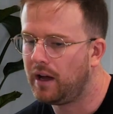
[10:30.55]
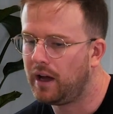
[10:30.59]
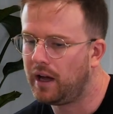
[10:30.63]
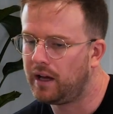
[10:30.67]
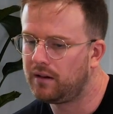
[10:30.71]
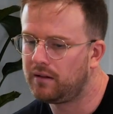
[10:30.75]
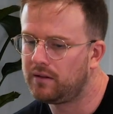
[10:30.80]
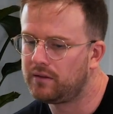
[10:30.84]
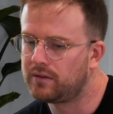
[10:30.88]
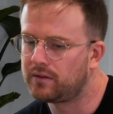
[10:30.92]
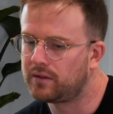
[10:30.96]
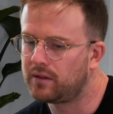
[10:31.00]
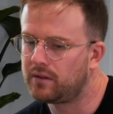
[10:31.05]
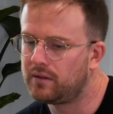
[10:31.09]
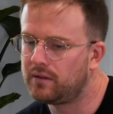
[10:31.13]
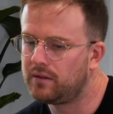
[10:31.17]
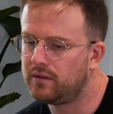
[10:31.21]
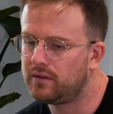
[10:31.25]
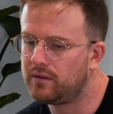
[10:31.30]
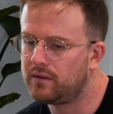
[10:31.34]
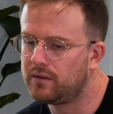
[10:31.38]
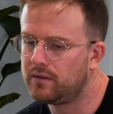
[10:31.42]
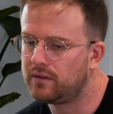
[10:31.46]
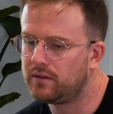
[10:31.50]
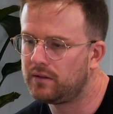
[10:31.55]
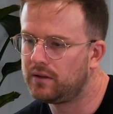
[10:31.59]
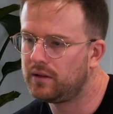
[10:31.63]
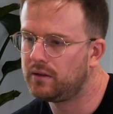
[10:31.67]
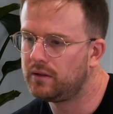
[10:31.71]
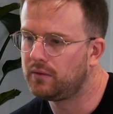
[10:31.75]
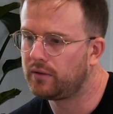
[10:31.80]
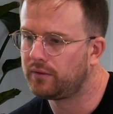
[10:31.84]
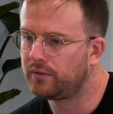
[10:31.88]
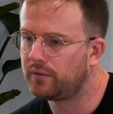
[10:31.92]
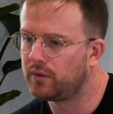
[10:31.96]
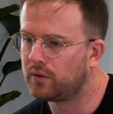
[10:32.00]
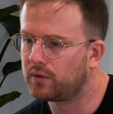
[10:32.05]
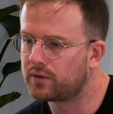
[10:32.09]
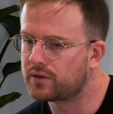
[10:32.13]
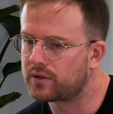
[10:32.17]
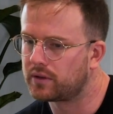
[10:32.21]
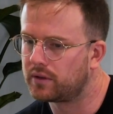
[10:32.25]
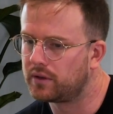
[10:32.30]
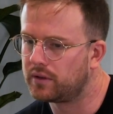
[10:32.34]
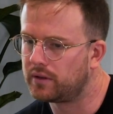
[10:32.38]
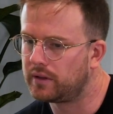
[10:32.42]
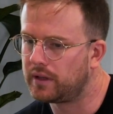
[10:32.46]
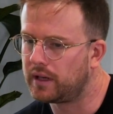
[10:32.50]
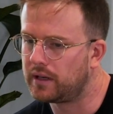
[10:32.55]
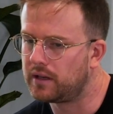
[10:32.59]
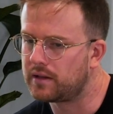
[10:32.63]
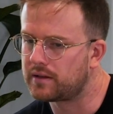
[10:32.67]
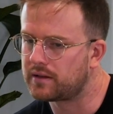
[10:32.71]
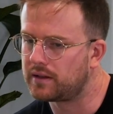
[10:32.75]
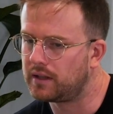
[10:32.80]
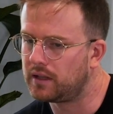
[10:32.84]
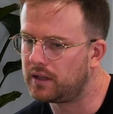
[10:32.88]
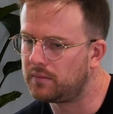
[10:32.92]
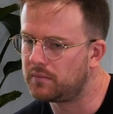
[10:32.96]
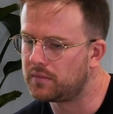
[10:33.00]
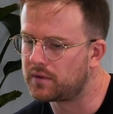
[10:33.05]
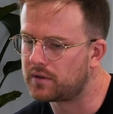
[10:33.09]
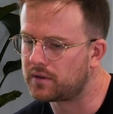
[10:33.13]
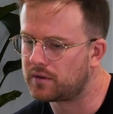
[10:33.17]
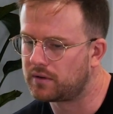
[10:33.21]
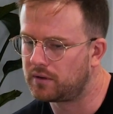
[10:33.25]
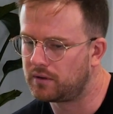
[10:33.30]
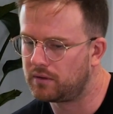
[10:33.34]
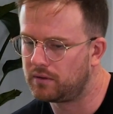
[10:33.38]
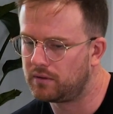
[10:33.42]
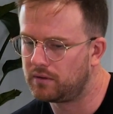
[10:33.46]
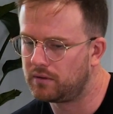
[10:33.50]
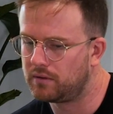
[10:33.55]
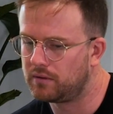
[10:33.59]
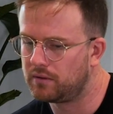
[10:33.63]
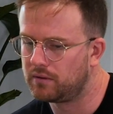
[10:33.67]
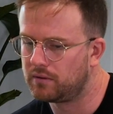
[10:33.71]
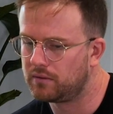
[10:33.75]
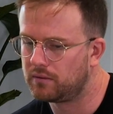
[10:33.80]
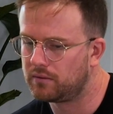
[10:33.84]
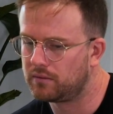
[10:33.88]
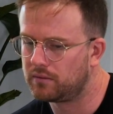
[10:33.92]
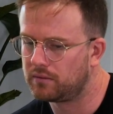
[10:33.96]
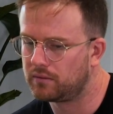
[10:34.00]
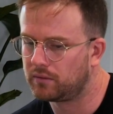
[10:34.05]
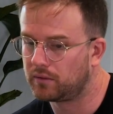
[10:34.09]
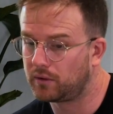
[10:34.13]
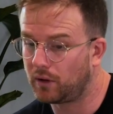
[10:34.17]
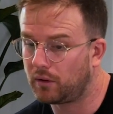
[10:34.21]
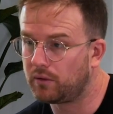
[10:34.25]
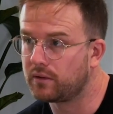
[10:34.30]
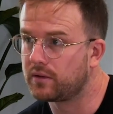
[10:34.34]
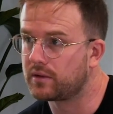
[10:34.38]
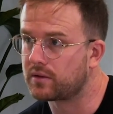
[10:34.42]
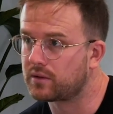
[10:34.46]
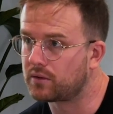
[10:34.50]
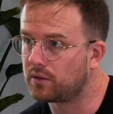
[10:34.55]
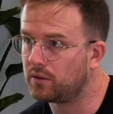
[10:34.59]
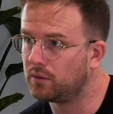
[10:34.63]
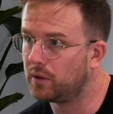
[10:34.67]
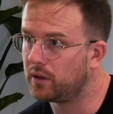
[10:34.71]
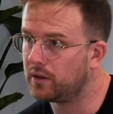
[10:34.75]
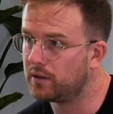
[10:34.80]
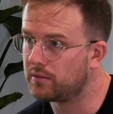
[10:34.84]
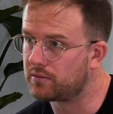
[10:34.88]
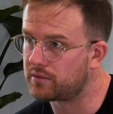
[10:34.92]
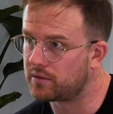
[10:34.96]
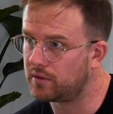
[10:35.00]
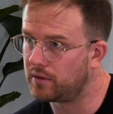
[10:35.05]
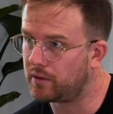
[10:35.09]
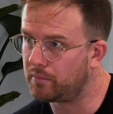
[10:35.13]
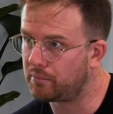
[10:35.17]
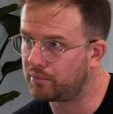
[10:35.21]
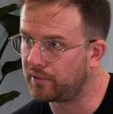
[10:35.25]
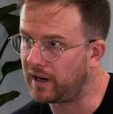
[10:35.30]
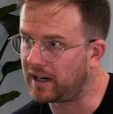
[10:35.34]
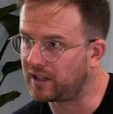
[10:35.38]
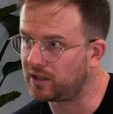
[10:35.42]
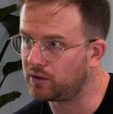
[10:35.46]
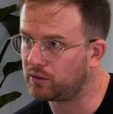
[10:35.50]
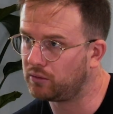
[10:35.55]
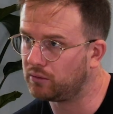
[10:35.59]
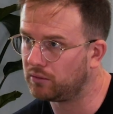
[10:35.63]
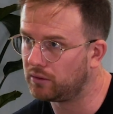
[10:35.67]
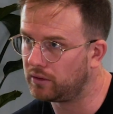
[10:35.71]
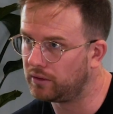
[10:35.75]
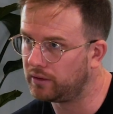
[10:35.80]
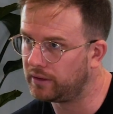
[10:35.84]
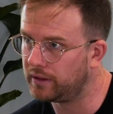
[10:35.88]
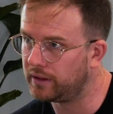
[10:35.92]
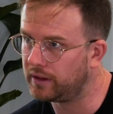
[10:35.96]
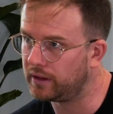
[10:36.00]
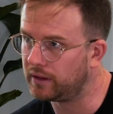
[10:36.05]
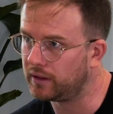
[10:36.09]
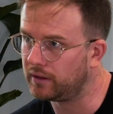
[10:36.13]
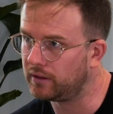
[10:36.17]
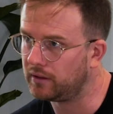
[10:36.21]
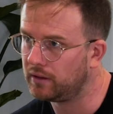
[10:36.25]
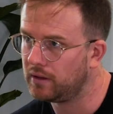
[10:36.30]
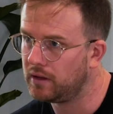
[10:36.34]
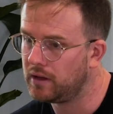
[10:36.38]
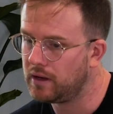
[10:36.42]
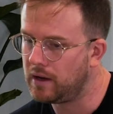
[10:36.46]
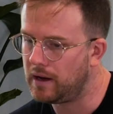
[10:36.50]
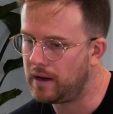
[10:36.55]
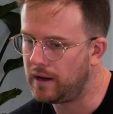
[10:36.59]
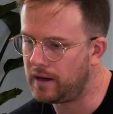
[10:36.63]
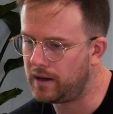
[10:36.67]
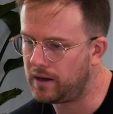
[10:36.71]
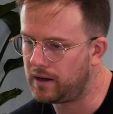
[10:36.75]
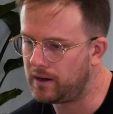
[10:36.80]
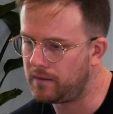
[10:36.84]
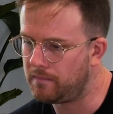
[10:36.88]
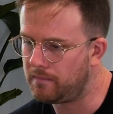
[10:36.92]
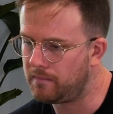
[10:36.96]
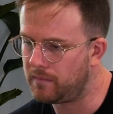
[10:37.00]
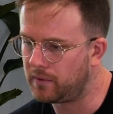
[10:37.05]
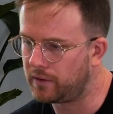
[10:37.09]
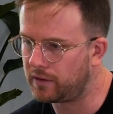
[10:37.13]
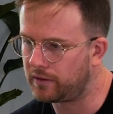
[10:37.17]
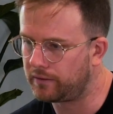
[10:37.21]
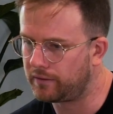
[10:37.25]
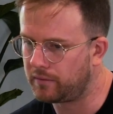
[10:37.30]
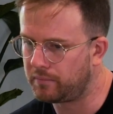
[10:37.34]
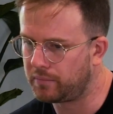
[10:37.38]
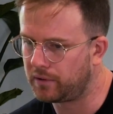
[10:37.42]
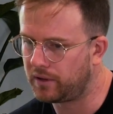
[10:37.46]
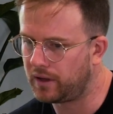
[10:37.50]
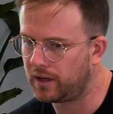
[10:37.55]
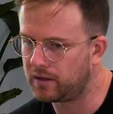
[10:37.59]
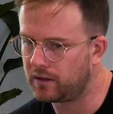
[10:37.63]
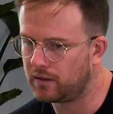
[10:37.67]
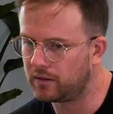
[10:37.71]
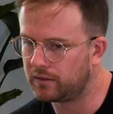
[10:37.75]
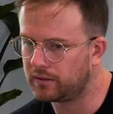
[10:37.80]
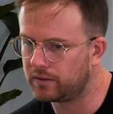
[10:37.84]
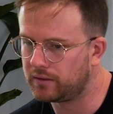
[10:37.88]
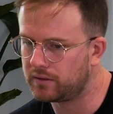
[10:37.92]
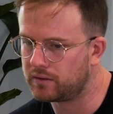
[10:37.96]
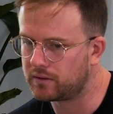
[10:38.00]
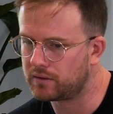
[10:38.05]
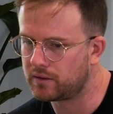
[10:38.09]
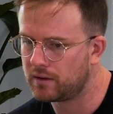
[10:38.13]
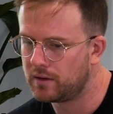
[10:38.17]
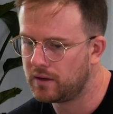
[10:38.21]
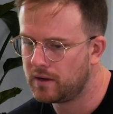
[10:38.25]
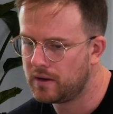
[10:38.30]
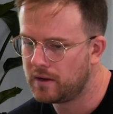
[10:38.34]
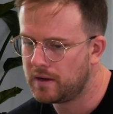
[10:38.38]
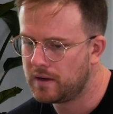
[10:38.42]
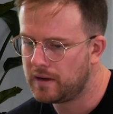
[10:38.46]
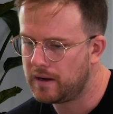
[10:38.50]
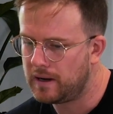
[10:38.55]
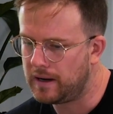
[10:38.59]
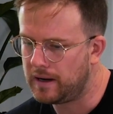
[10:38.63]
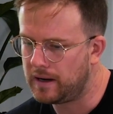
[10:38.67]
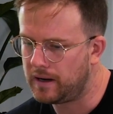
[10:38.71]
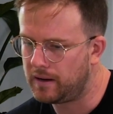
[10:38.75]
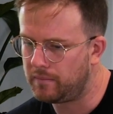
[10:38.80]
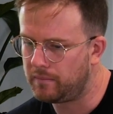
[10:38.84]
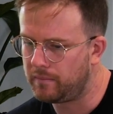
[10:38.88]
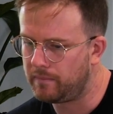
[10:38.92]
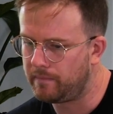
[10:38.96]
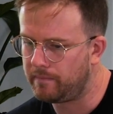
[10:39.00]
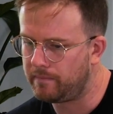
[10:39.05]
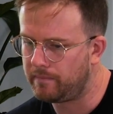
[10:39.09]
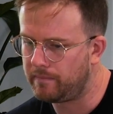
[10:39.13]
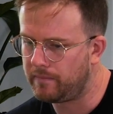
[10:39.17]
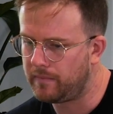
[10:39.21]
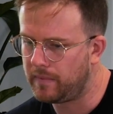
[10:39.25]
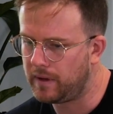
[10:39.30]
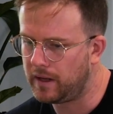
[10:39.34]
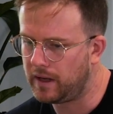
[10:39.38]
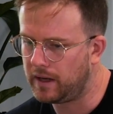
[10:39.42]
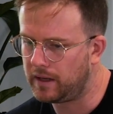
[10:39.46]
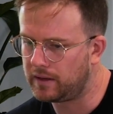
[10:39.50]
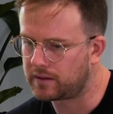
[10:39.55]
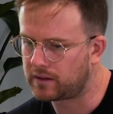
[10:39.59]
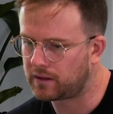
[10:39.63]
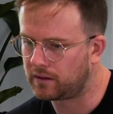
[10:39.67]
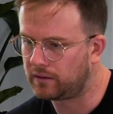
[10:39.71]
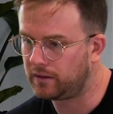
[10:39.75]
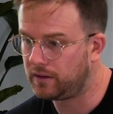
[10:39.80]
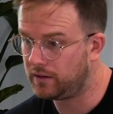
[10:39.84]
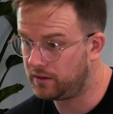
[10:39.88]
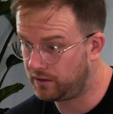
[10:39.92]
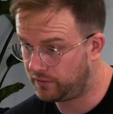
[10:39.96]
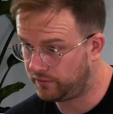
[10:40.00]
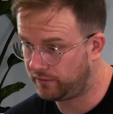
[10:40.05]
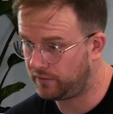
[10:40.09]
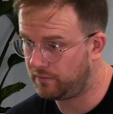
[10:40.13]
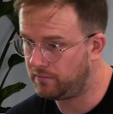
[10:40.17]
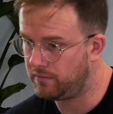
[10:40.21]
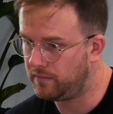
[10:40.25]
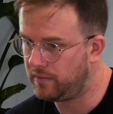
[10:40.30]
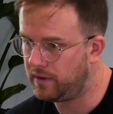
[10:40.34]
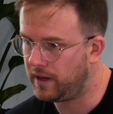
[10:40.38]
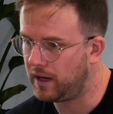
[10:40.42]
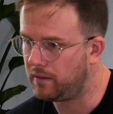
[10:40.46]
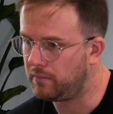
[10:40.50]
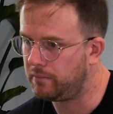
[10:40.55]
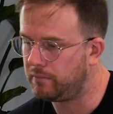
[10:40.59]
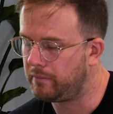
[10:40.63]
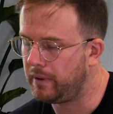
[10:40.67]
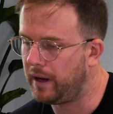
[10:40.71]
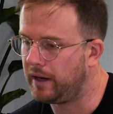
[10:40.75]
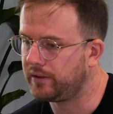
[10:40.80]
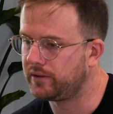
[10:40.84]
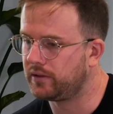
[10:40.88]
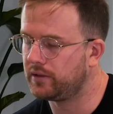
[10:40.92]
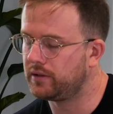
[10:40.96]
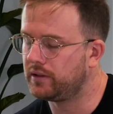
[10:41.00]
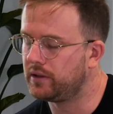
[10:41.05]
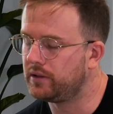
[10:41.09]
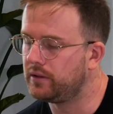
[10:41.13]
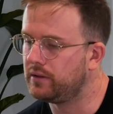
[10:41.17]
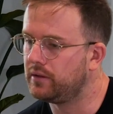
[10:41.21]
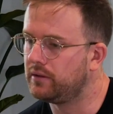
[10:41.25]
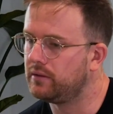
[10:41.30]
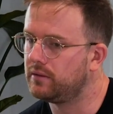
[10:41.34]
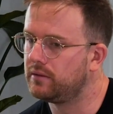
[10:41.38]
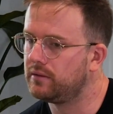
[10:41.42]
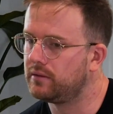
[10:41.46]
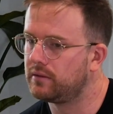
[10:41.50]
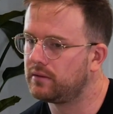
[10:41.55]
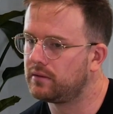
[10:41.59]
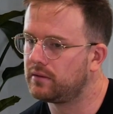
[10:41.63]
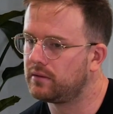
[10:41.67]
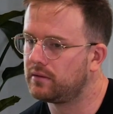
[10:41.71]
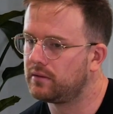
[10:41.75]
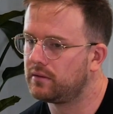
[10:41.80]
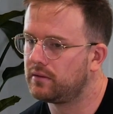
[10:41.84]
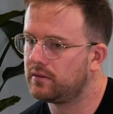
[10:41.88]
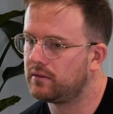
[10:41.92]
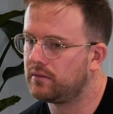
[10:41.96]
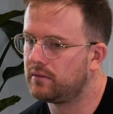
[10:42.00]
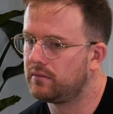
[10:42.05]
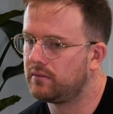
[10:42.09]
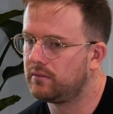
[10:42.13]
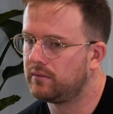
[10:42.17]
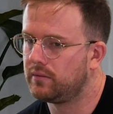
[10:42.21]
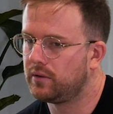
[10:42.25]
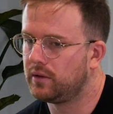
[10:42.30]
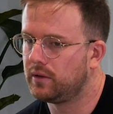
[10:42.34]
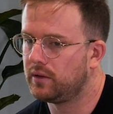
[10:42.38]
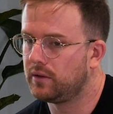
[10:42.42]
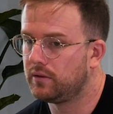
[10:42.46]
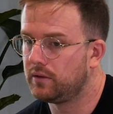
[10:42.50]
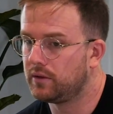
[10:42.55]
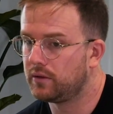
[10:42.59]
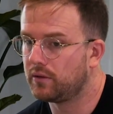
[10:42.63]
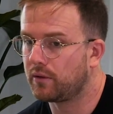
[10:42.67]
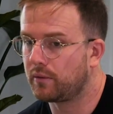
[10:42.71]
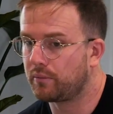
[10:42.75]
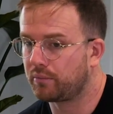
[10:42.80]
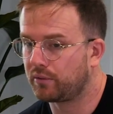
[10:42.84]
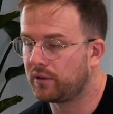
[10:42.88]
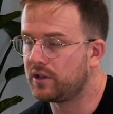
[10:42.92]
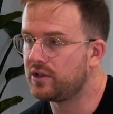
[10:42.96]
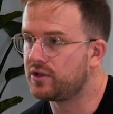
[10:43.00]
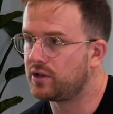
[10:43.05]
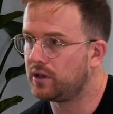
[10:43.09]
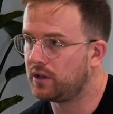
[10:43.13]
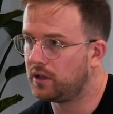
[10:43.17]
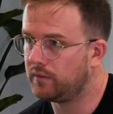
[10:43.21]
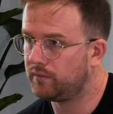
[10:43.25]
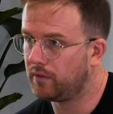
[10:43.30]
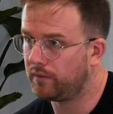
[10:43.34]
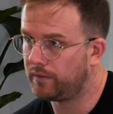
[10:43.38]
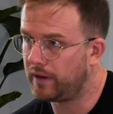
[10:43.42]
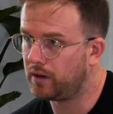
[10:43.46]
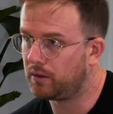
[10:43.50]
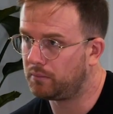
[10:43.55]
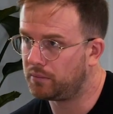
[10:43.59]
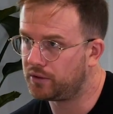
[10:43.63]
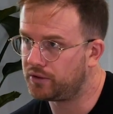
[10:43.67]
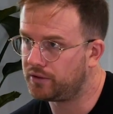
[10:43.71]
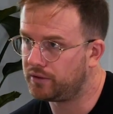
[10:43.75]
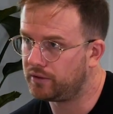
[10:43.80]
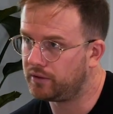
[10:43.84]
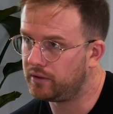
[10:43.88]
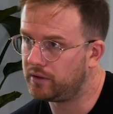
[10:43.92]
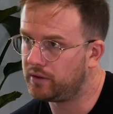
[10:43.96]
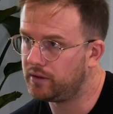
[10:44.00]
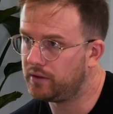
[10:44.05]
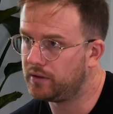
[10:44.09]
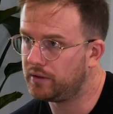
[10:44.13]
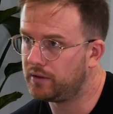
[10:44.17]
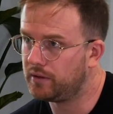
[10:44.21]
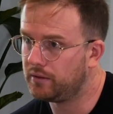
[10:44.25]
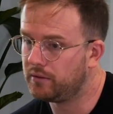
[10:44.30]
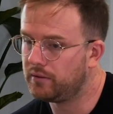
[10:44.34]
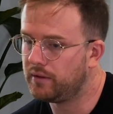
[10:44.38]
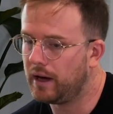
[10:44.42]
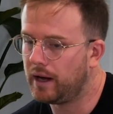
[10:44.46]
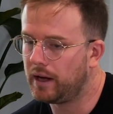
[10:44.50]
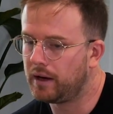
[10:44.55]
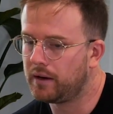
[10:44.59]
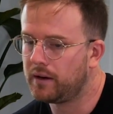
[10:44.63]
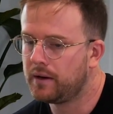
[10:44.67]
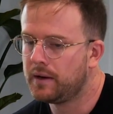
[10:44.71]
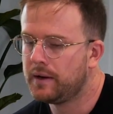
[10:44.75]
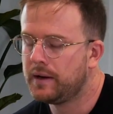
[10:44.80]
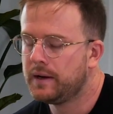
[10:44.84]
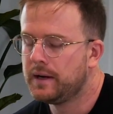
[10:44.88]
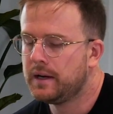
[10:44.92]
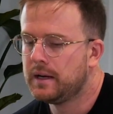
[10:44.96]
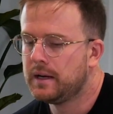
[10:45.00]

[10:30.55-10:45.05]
And so you were fortunate then, it seems, to go to the school where there was a lot of practical learning, a lot of applied knowledge. And it's clear just from that passage that you're appreciative of that opportunity to do that.